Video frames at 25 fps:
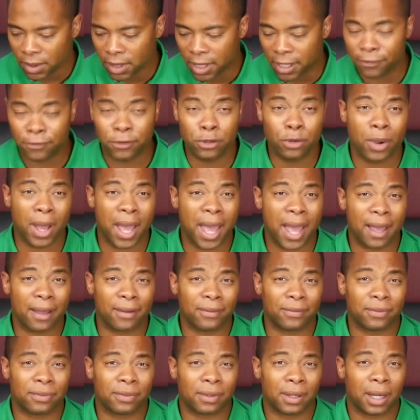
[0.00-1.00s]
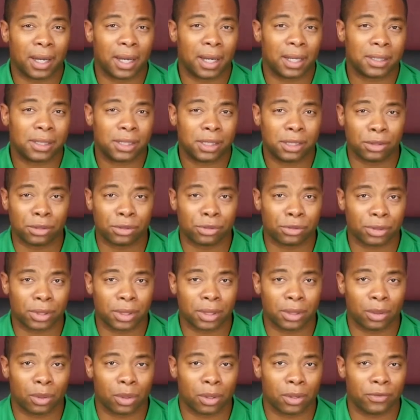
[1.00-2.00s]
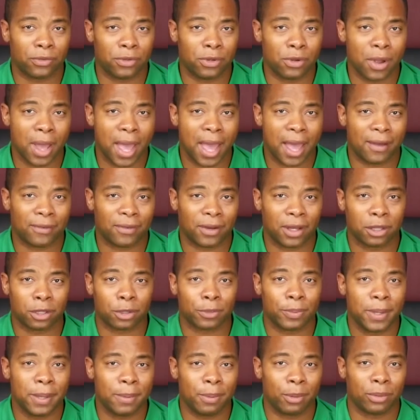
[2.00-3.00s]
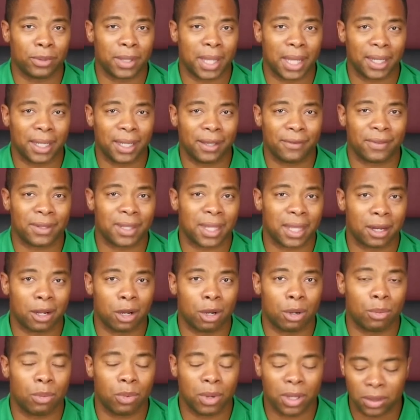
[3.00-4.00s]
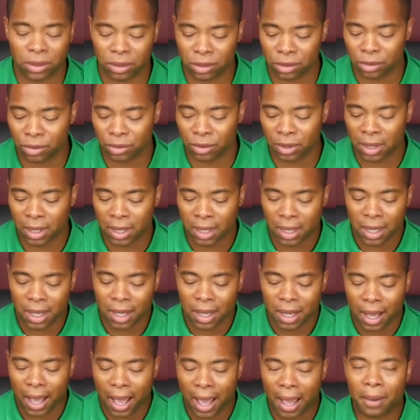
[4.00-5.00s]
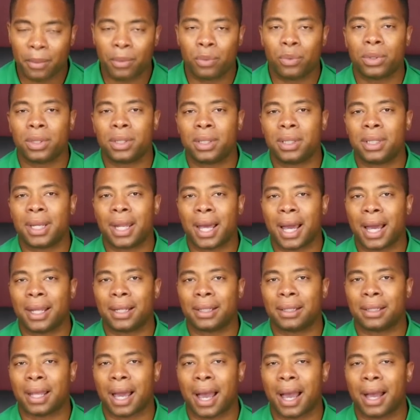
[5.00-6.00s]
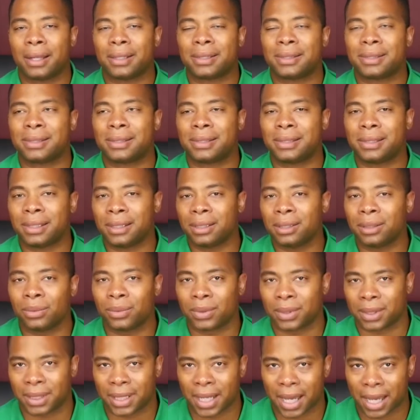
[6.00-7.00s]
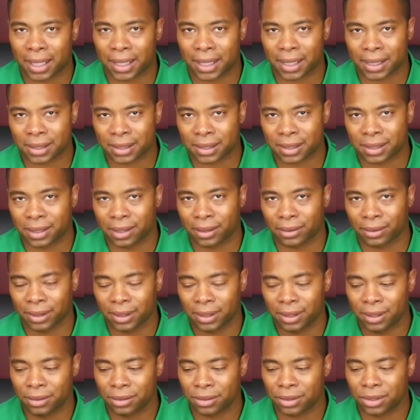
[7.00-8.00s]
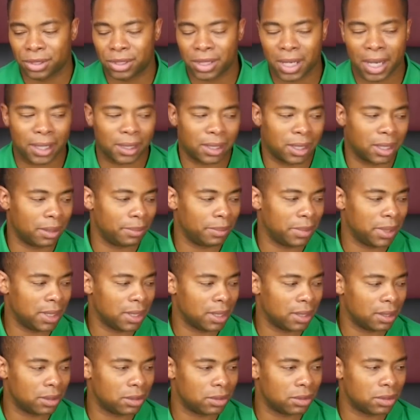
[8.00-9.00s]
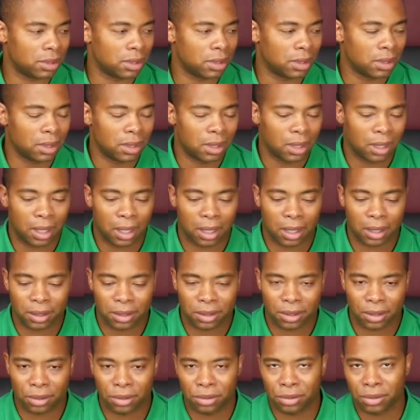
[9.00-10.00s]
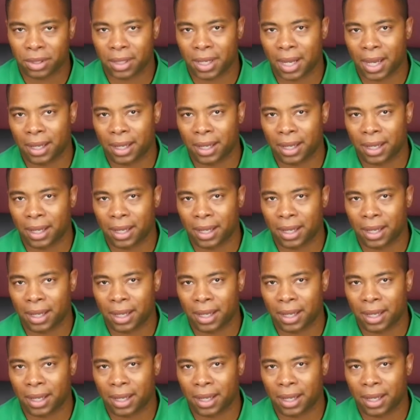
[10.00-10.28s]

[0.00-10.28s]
if you have children, or if you have other people that live in that home with you, I still would not necessarily use a shotgun, because, you